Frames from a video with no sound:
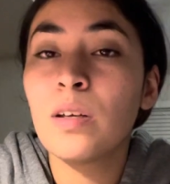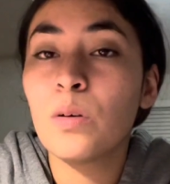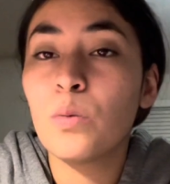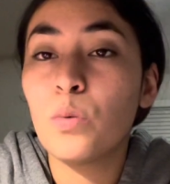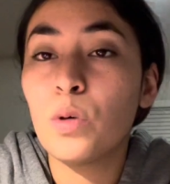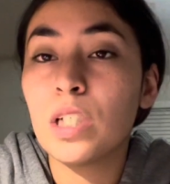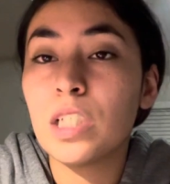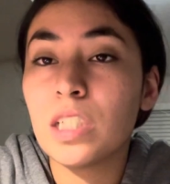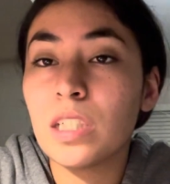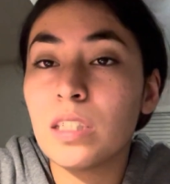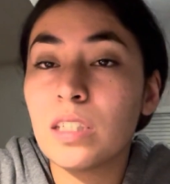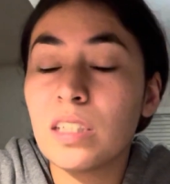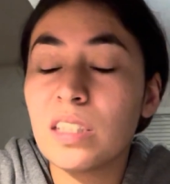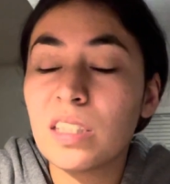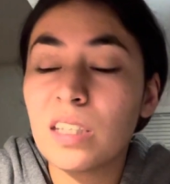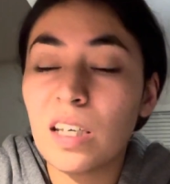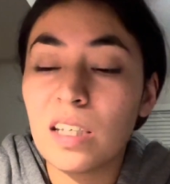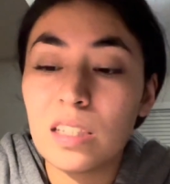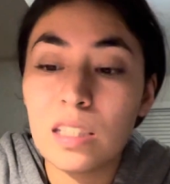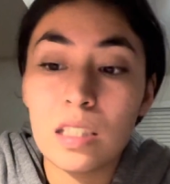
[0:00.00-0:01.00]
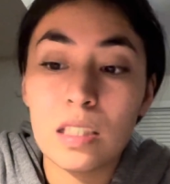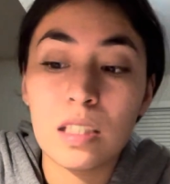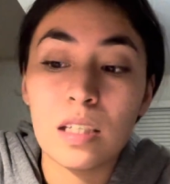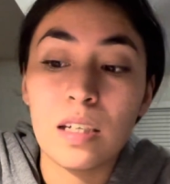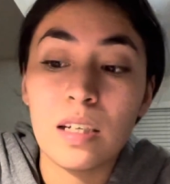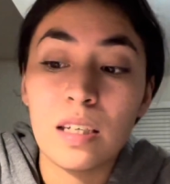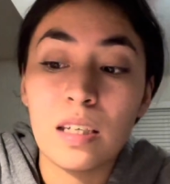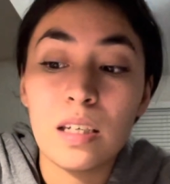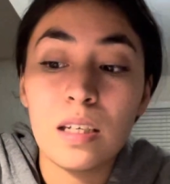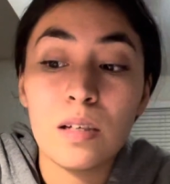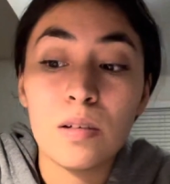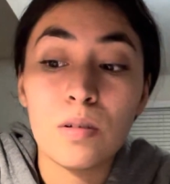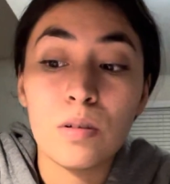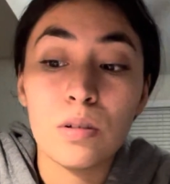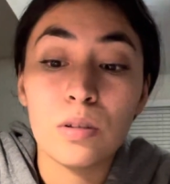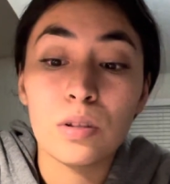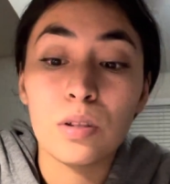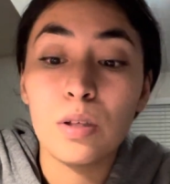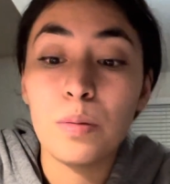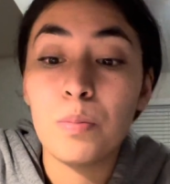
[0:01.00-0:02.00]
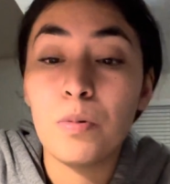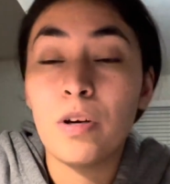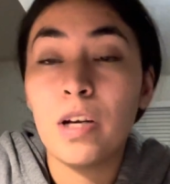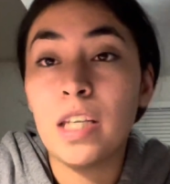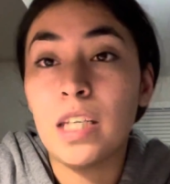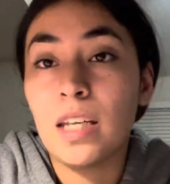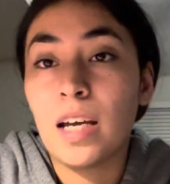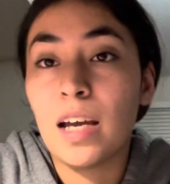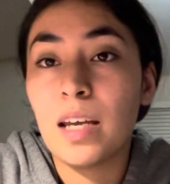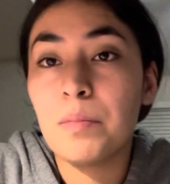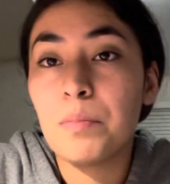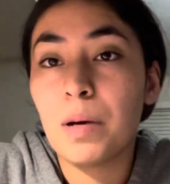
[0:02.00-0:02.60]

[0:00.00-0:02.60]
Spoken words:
which in this case is going to equal 3.9